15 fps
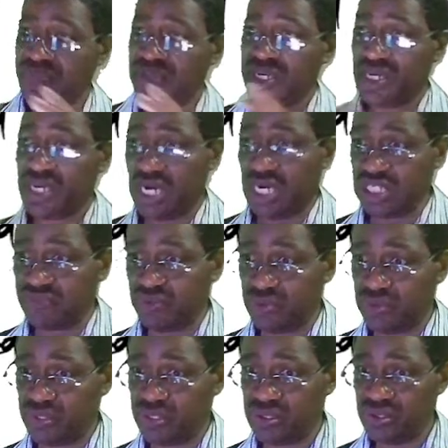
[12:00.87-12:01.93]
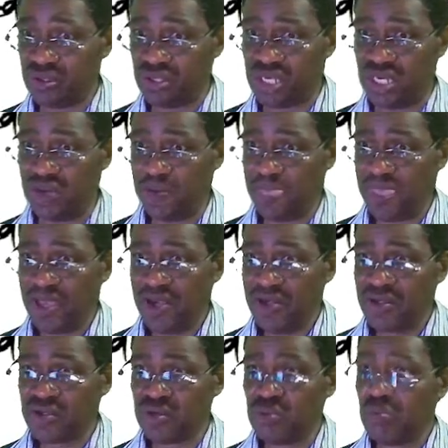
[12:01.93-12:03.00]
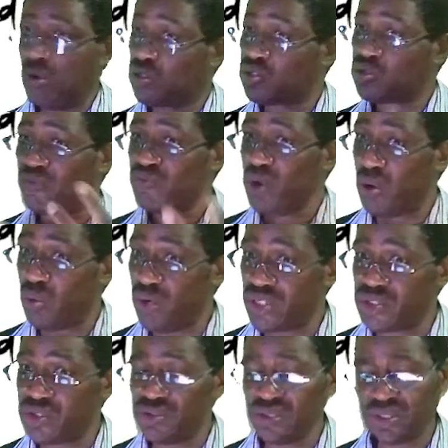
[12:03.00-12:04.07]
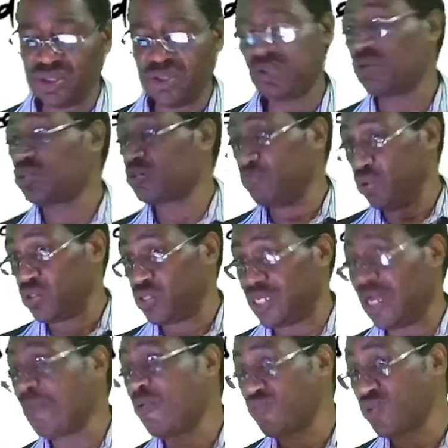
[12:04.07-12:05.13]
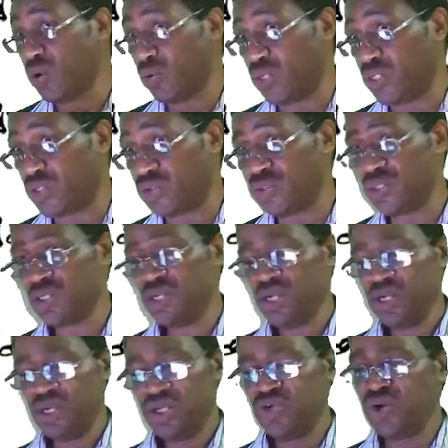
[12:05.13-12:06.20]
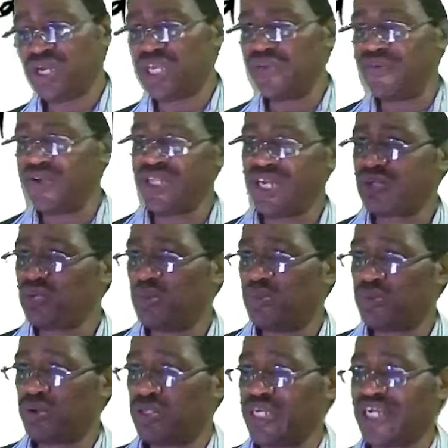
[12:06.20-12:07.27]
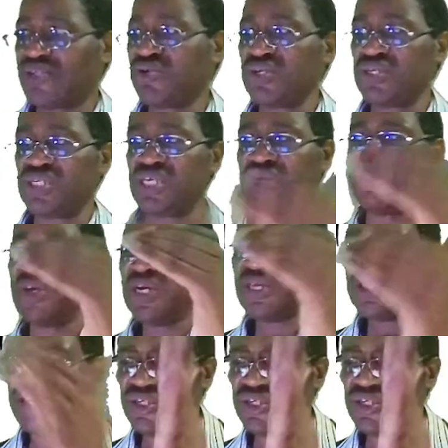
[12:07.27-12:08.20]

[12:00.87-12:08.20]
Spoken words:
cash flows. Okay? So most of your questions, not most, some of your questions, you are given that we project to receive this